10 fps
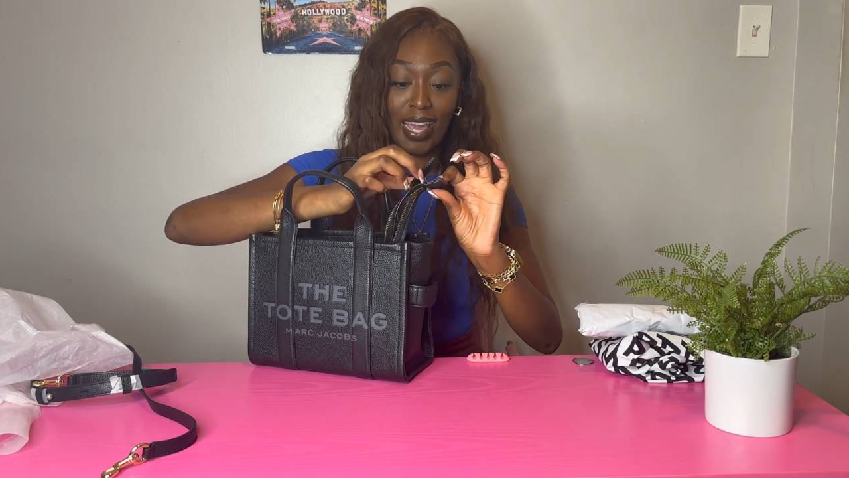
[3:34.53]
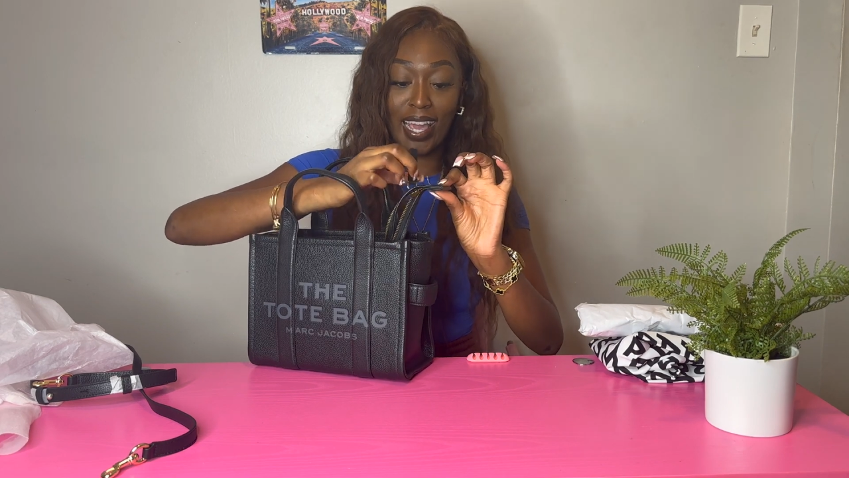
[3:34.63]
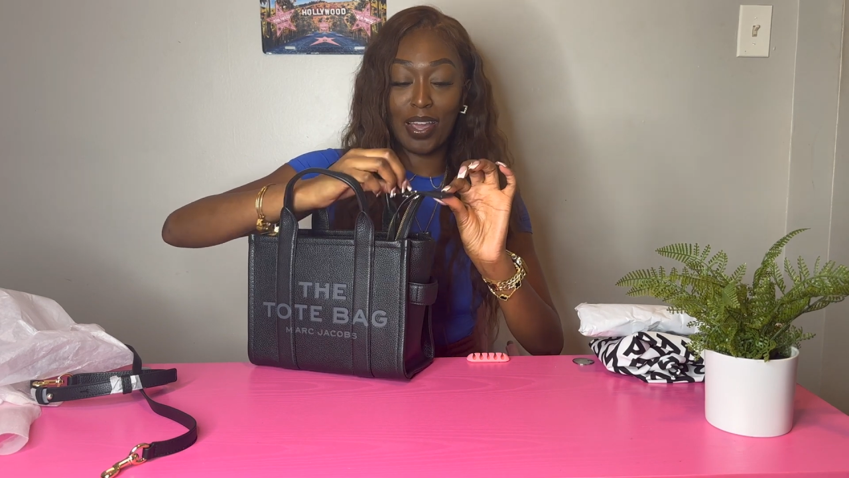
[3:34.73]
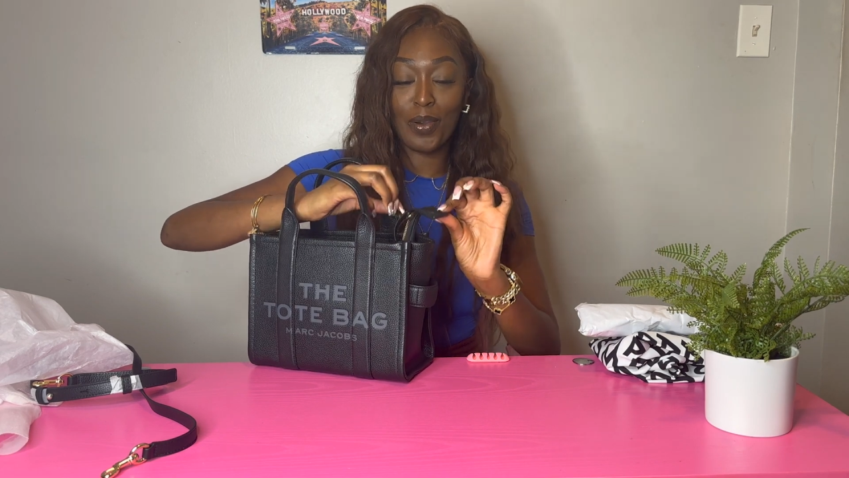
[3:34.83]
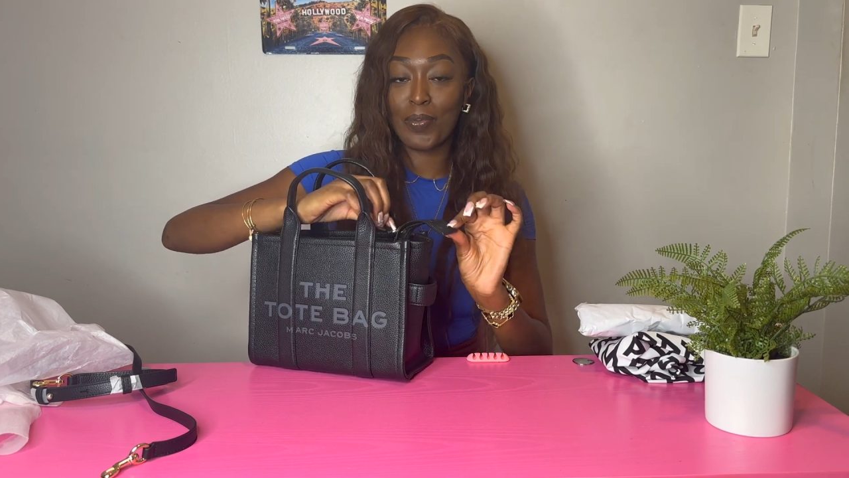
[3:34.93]
I
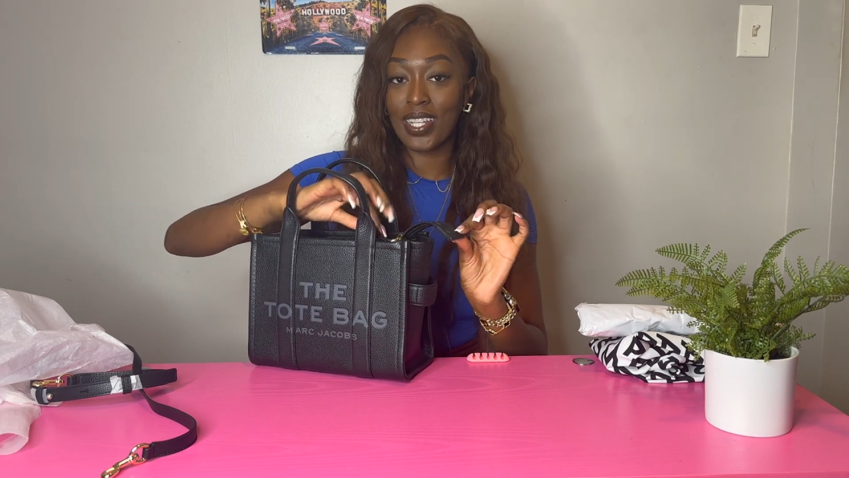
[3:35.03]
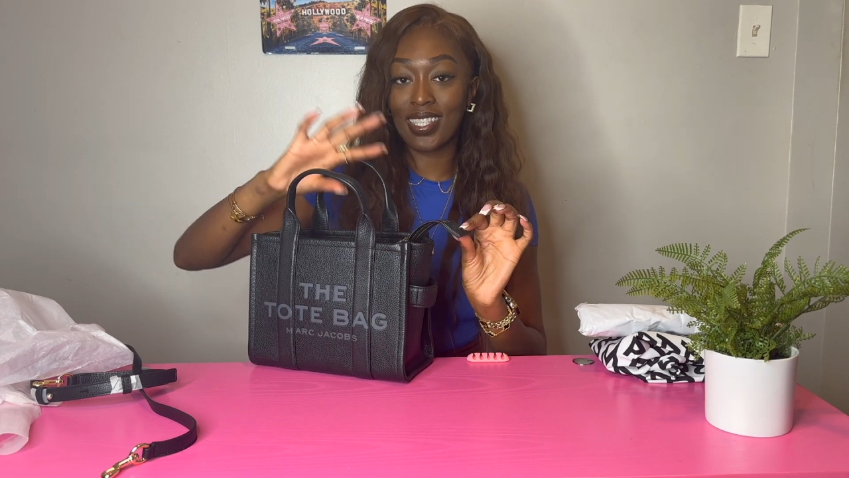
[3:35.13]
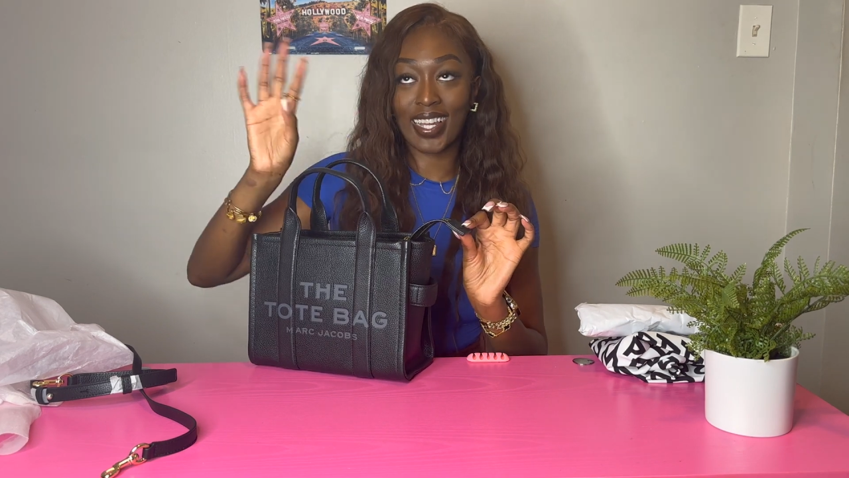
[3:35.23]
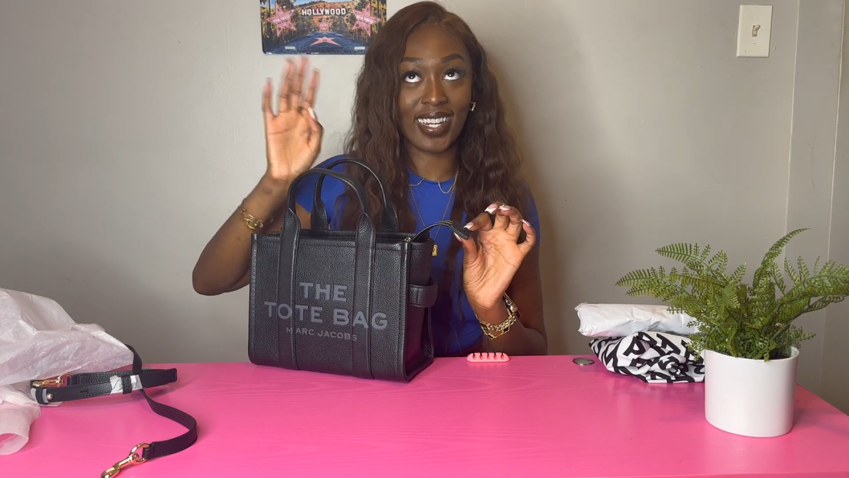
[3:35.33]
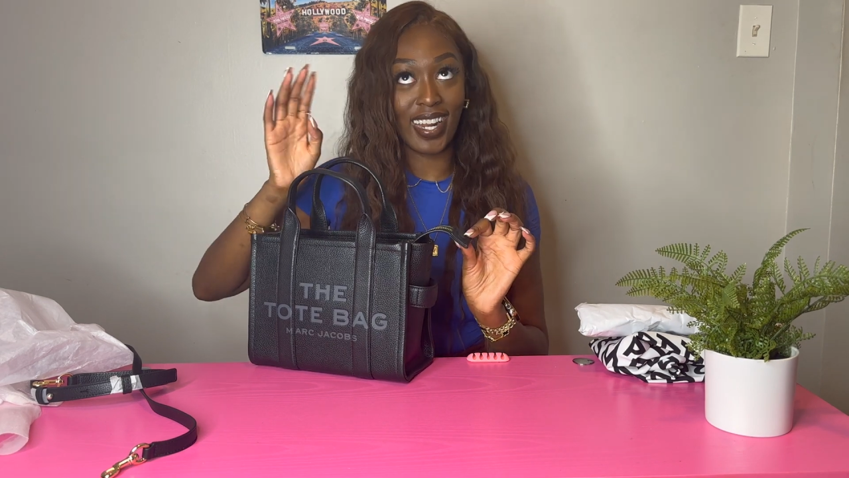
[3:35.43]
hope that's
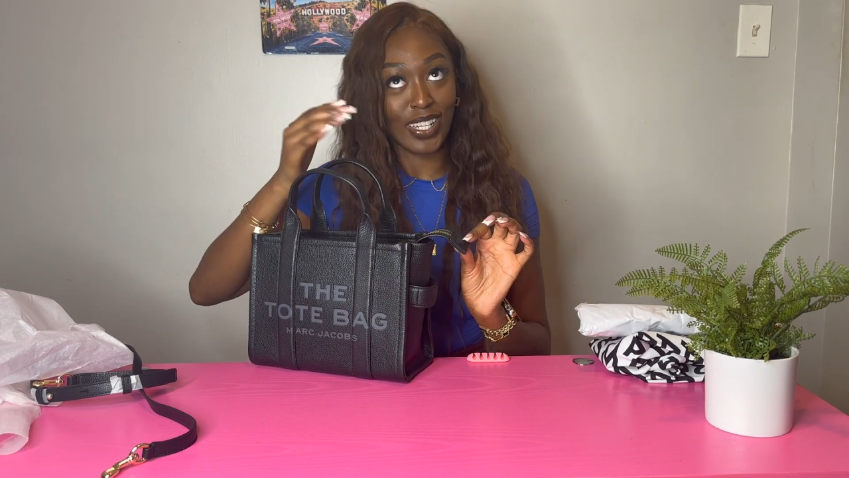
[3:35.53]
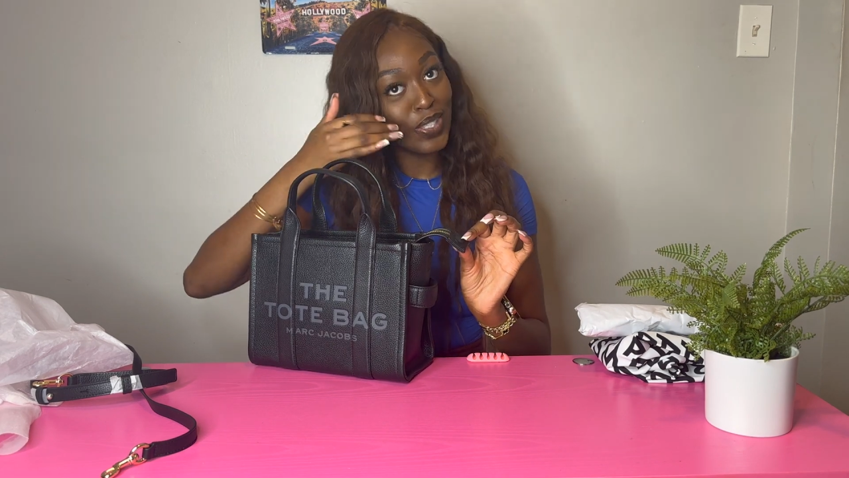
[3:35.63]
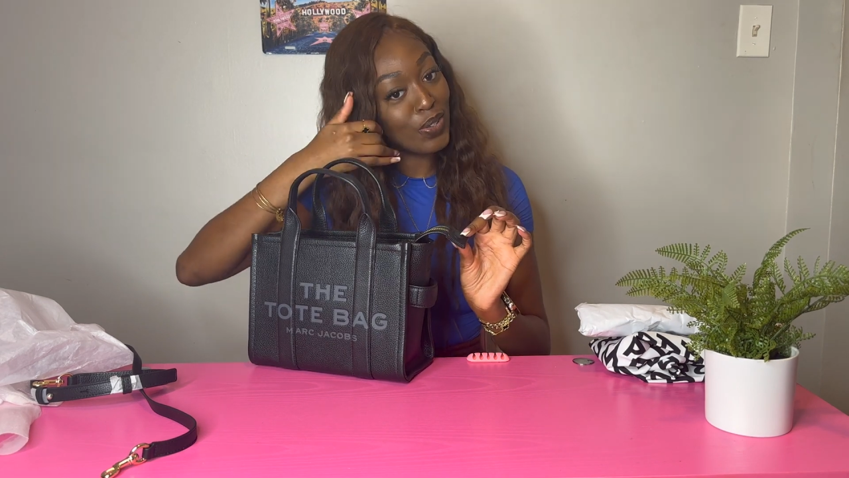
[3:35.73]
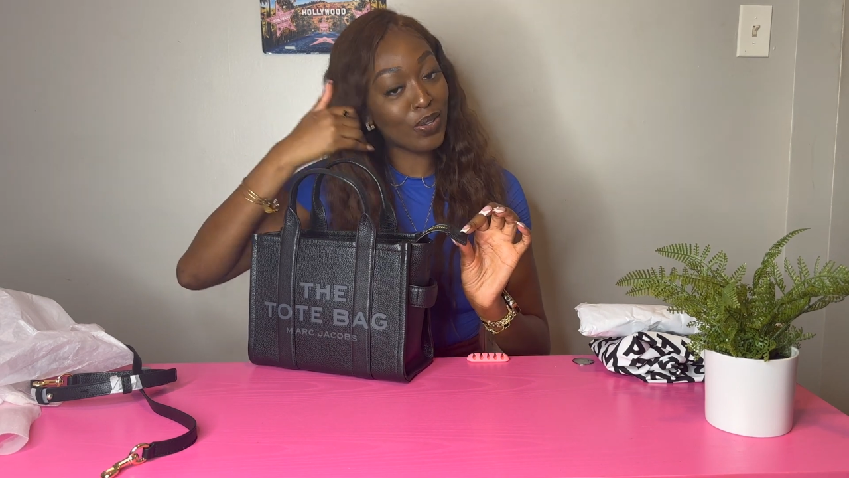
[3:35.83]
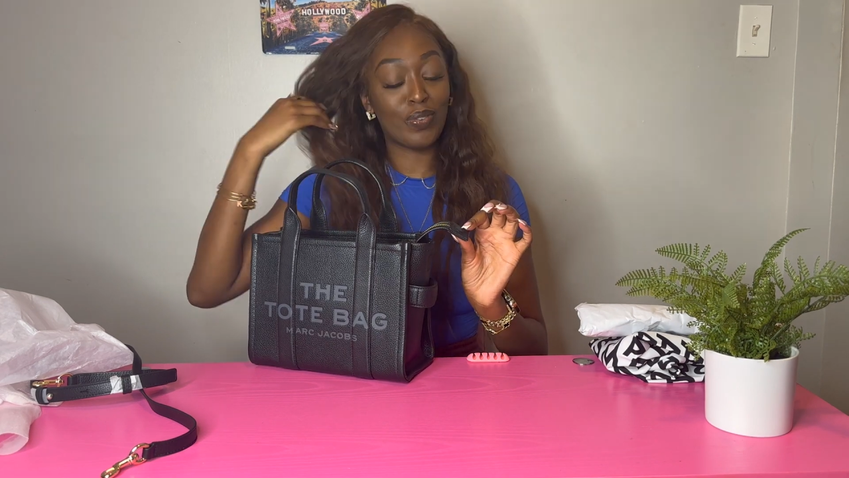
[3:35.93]
like not too
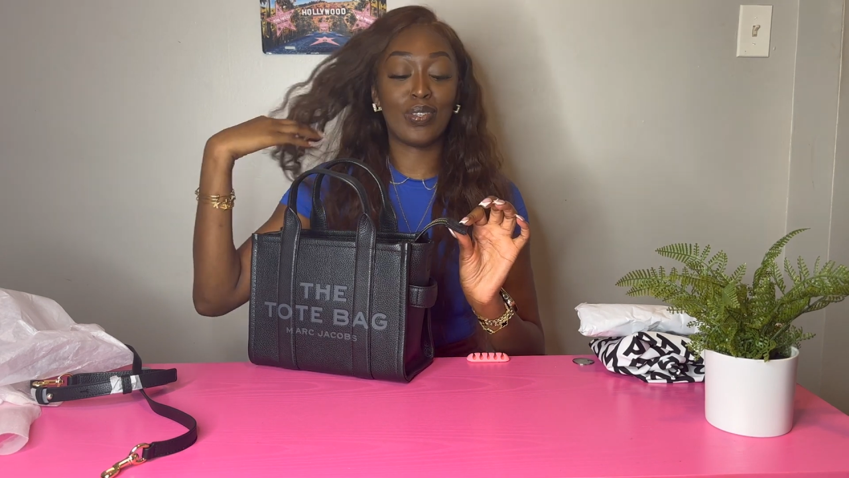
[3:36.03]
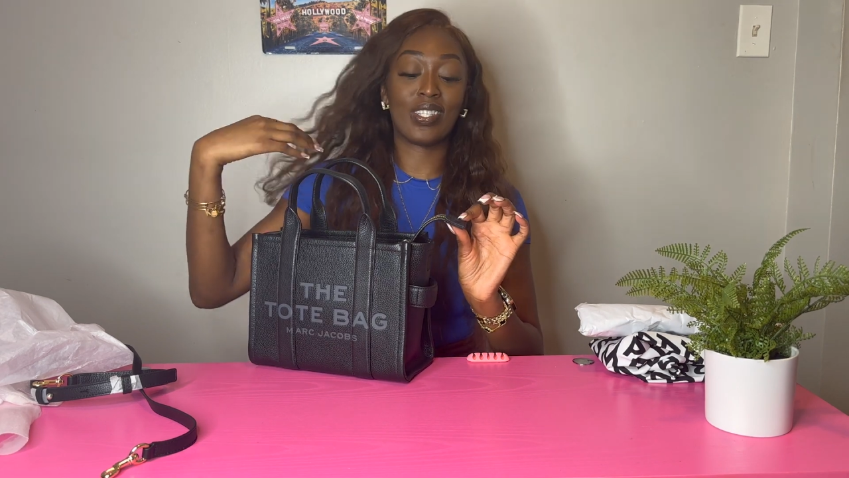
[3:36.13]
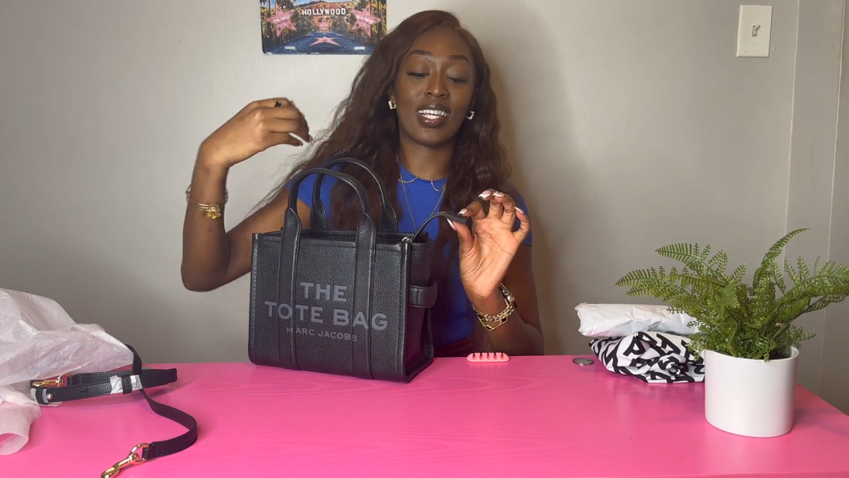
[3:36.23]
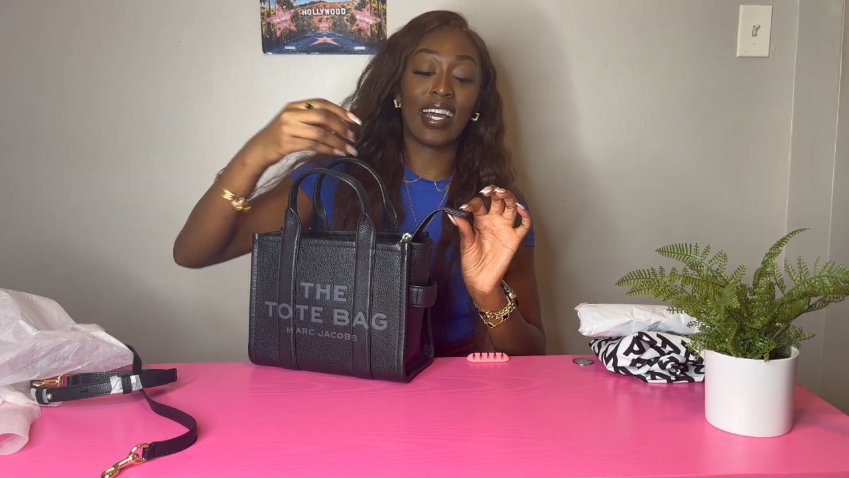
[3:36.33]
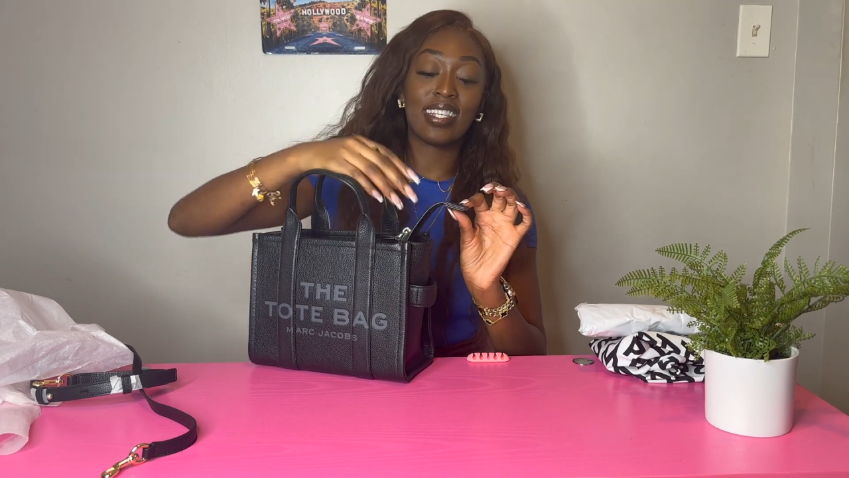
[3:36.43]
confusing,
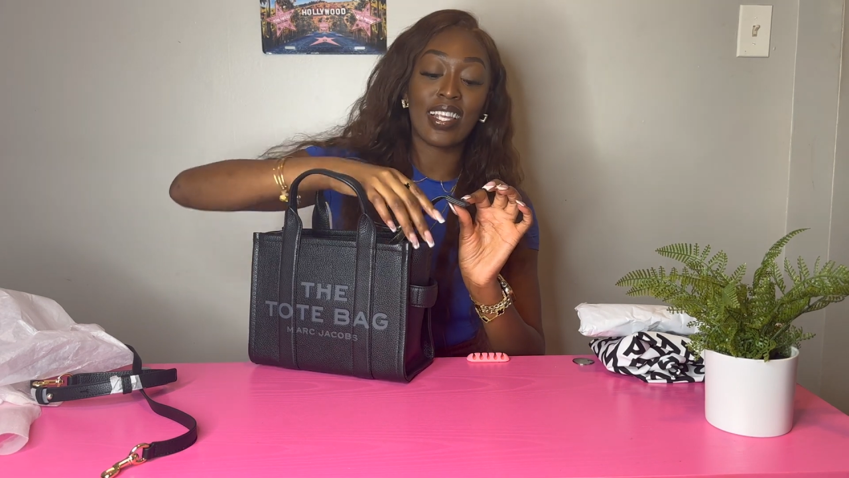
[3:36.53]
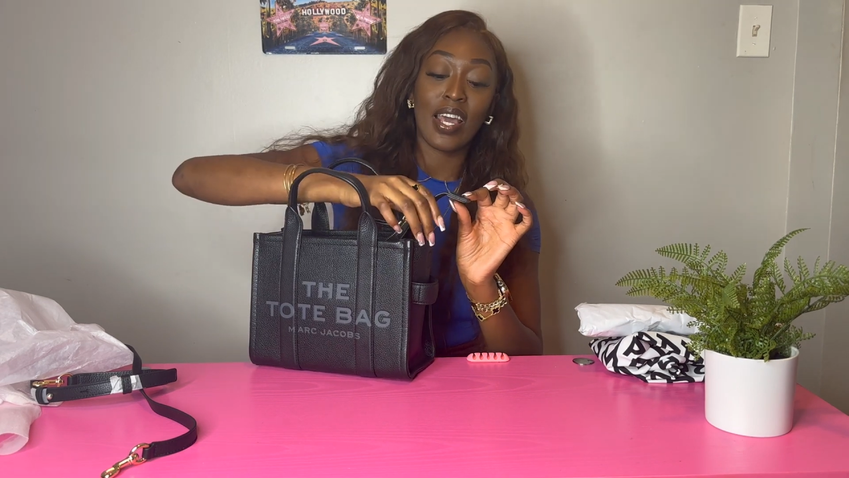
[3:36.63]
guys.